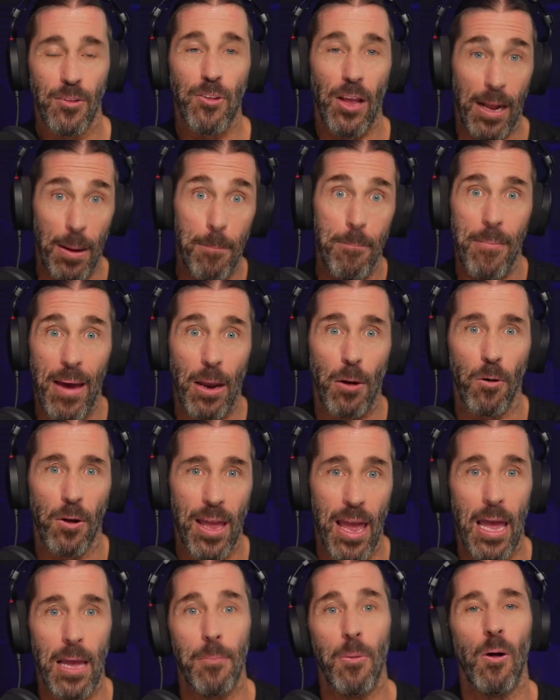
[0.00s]
It's like a metal
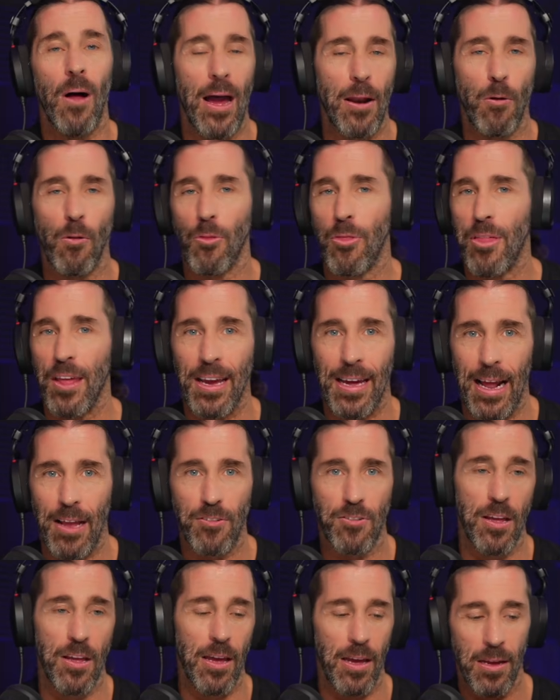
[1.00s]
cable. I don't think it
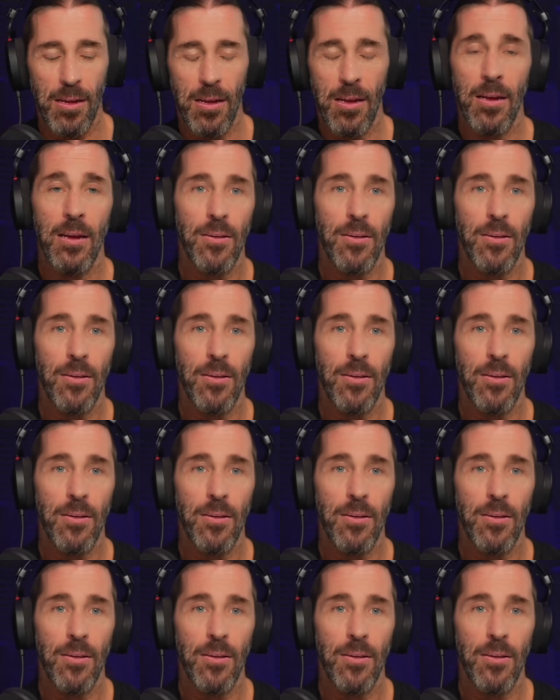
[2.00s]
has the